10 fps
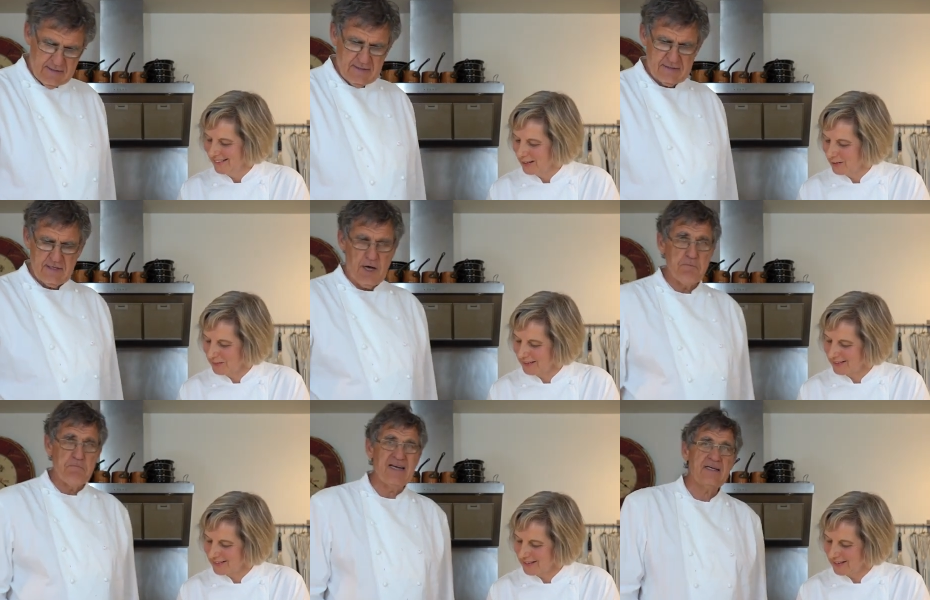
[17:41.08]
Speaker 1: There's no
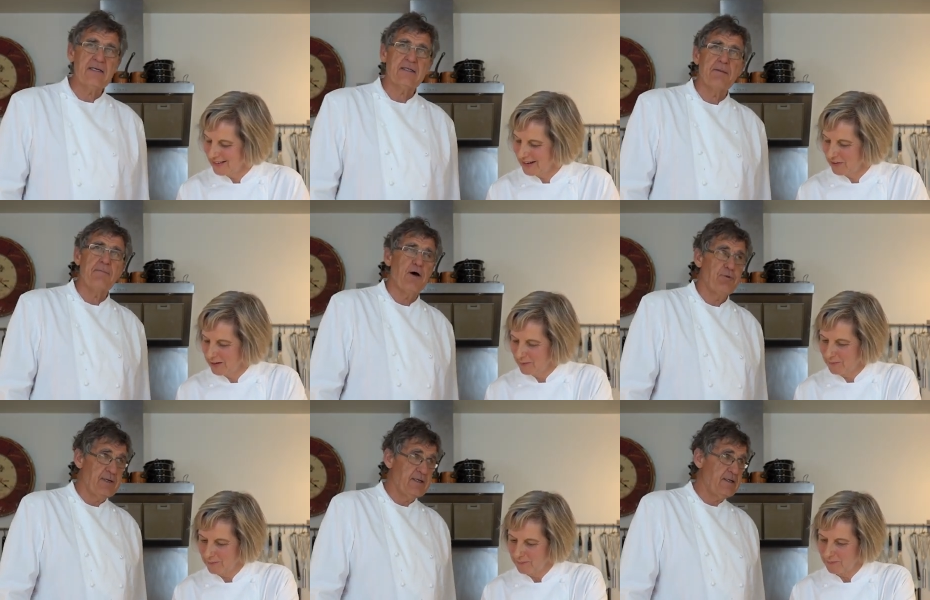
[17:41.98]
mint at the
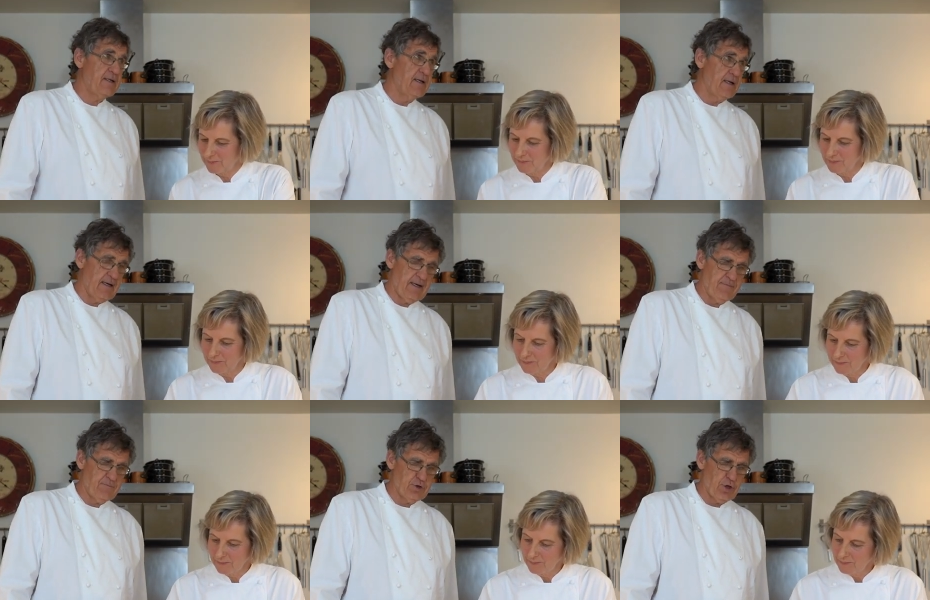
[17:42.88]
moment,
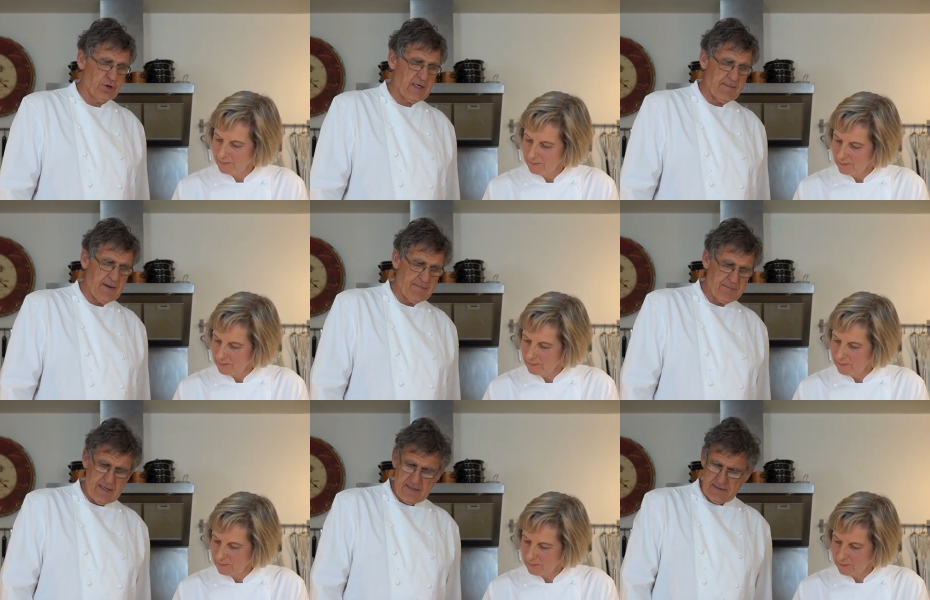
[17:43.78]
um, not come
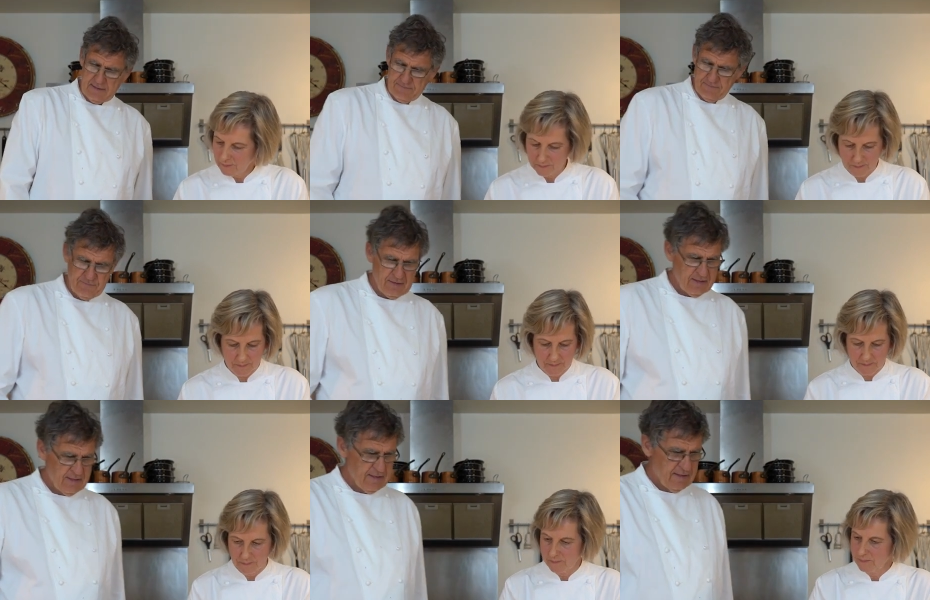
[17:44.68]
up yet.
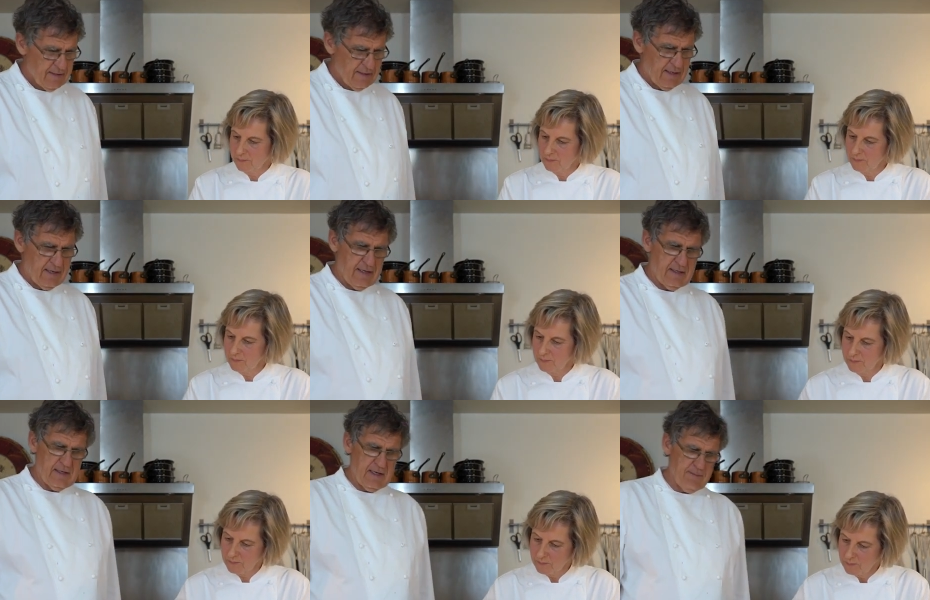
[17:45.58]

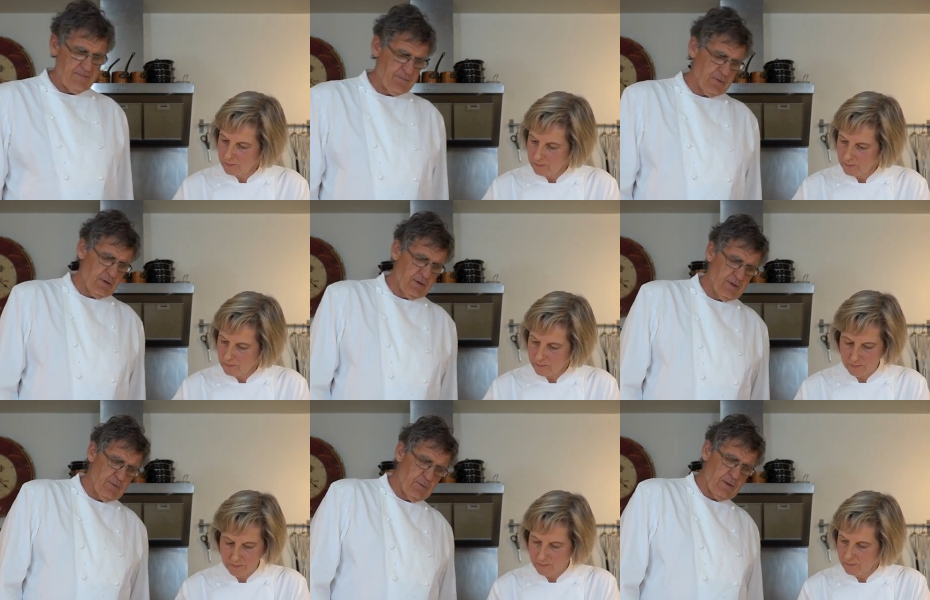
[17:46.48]
And um,
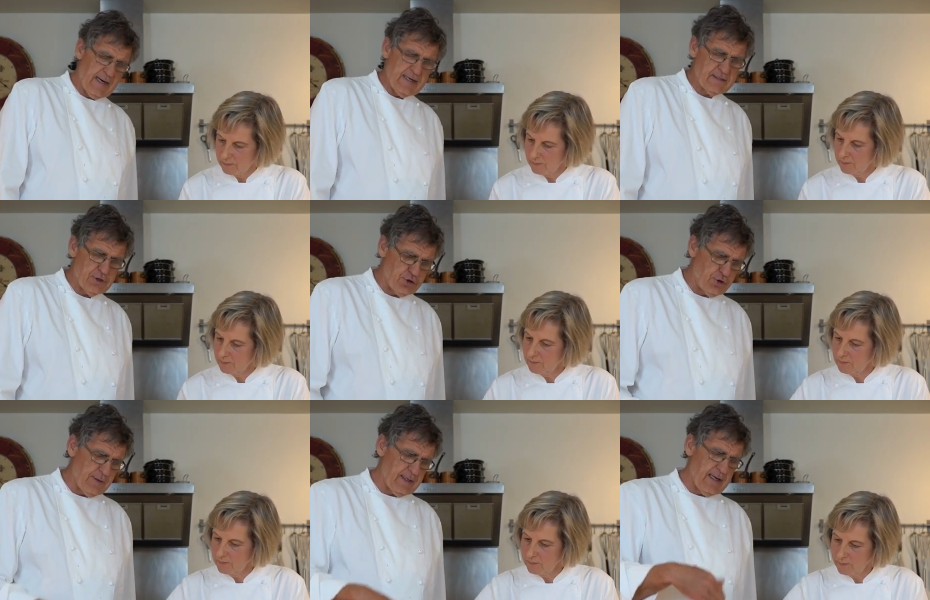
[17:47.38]
what Alison's
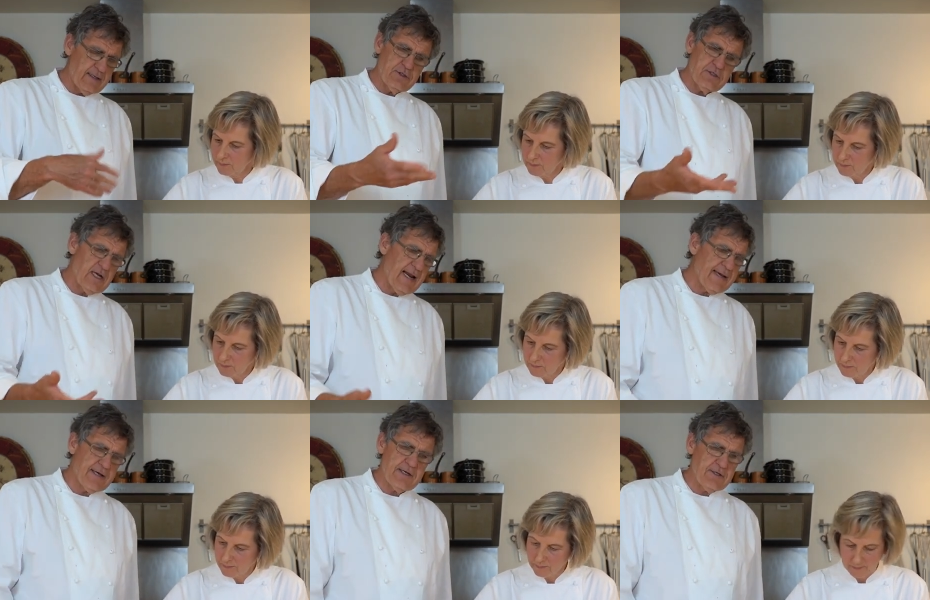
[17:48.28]
doing now, just
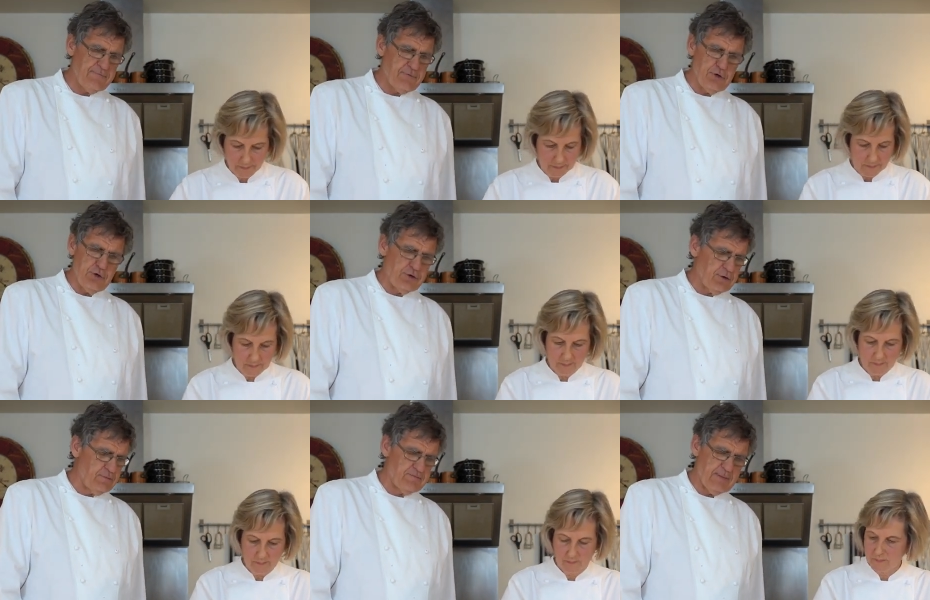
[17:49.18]
layering the fruit
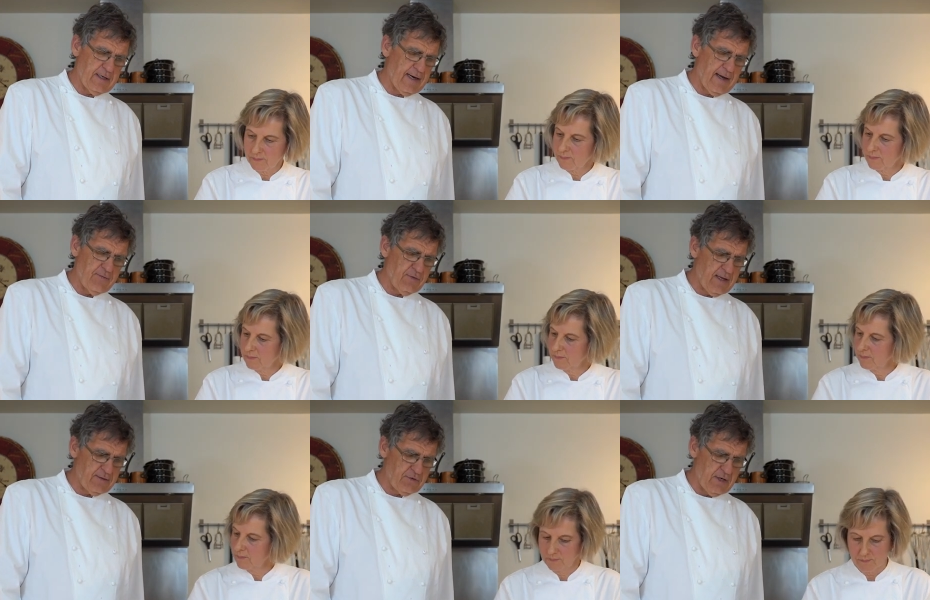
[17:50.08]
around that